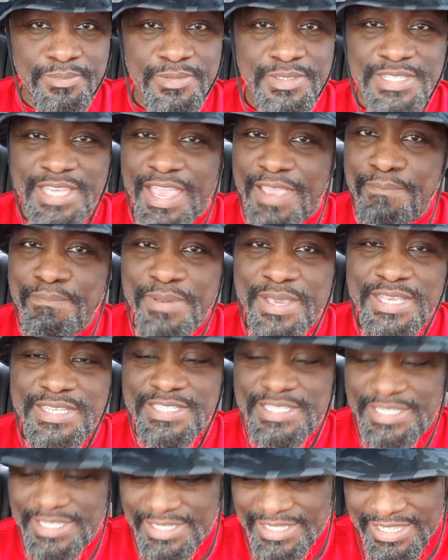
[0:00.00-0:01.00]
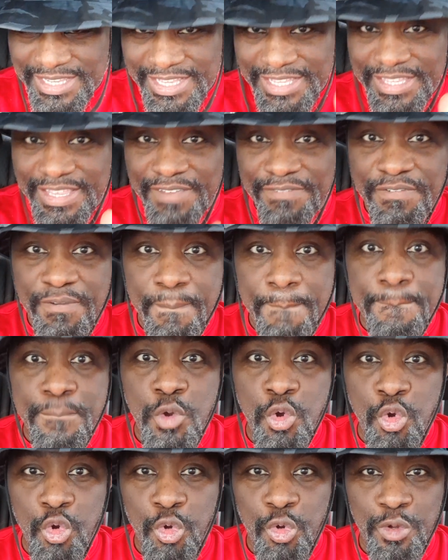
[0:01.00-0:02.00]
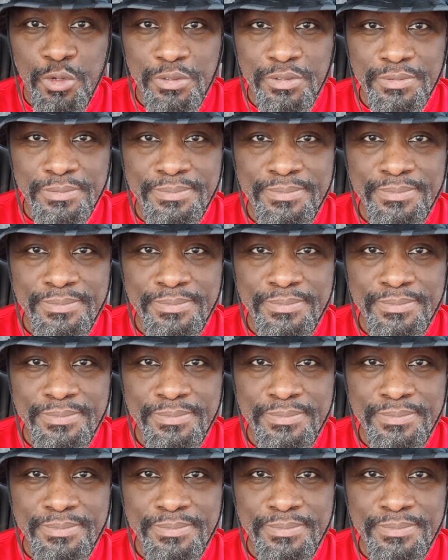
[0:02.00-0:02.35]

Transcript: Same pieces, different board.